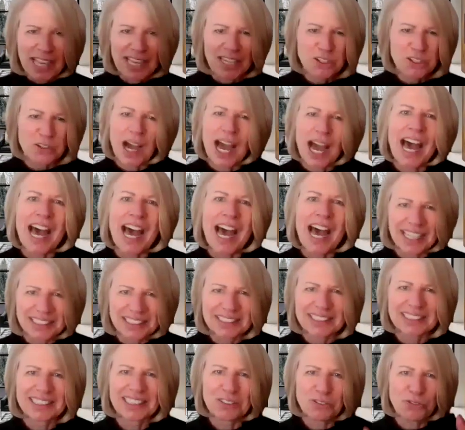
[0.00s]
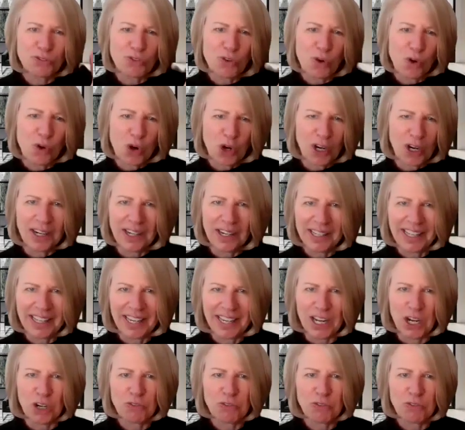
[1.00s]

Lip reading: and you ask for,